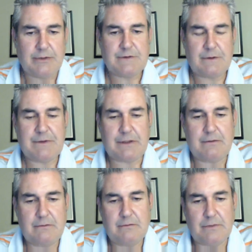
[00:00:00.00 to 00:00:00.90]

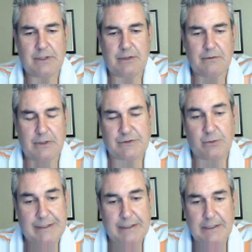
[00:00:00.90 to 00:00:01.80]
something, a
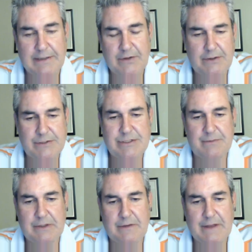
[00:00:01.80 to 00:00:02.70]
2011 or
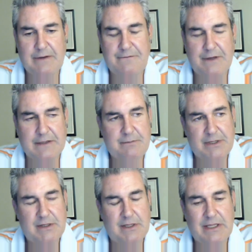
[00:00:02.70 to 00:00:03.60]
something to that effect.
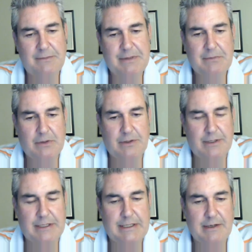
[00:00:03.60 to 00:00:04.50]
But a lot of people
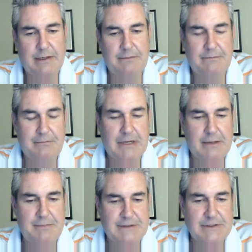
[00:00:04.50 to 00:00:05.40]
aren't going to carry
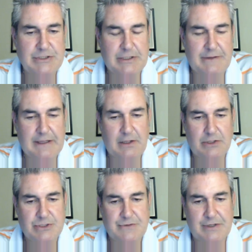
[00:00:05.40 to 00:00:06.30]
potentially that
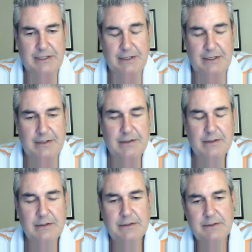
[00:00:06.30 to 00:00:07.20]
large of a gun.
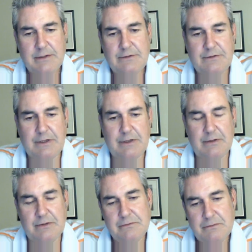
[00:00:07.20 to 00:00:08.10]

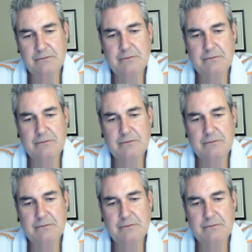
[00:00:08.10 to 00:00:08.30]
So,